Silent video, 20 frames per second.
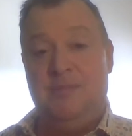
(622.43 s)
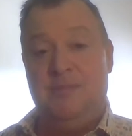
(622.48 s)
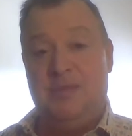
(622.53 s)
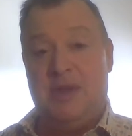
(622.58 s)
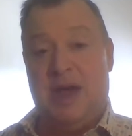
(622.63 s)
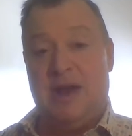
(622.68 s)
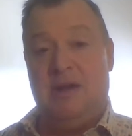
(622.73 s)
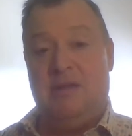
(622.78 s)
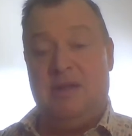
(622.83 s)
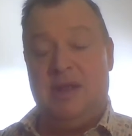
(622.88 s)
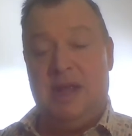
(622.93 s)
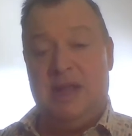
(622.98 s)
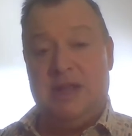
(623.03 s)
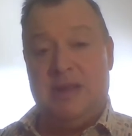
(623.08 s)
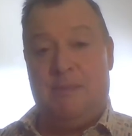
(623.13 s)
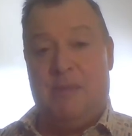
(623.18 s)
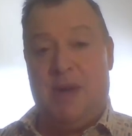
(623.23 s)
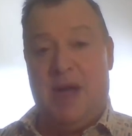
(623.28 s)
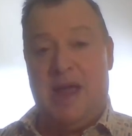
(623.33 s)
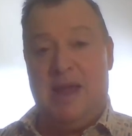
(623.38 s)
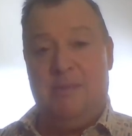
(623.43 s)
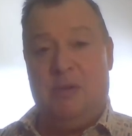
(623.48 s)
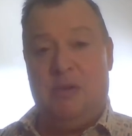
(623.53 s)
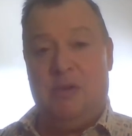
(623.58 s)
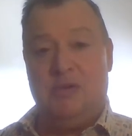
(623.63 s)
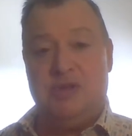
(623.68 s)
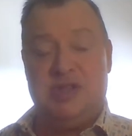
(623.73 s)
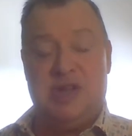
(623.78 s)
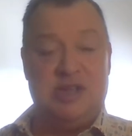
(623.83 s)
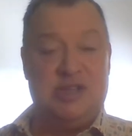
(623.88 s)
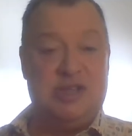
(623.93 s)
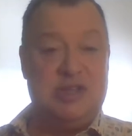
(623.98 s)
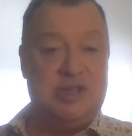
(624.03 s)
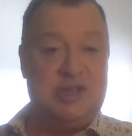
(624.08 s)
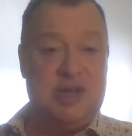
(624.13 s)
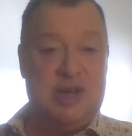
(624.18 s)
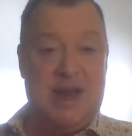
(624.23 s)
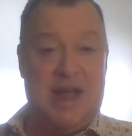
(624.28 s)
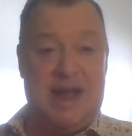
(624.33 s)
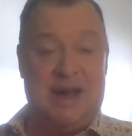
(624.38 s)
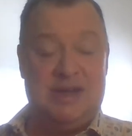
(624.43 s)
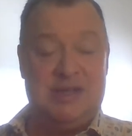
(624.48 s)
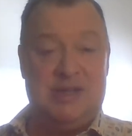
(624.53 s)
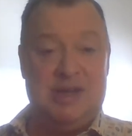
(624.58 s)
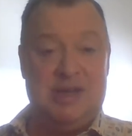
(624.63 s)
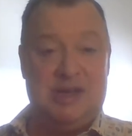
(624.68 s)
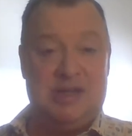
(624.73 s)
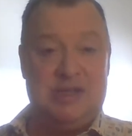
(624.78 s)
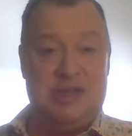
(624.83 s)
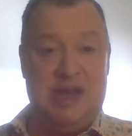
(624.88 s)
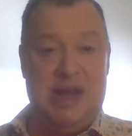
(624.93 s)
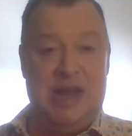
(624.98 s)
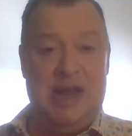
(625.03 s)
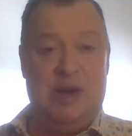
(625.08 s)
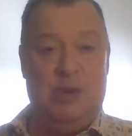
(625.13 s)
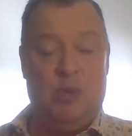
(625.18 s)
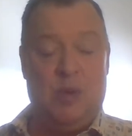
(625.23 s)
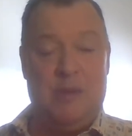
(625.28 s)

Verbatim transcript: not only in the Bible, such as in Acts 16,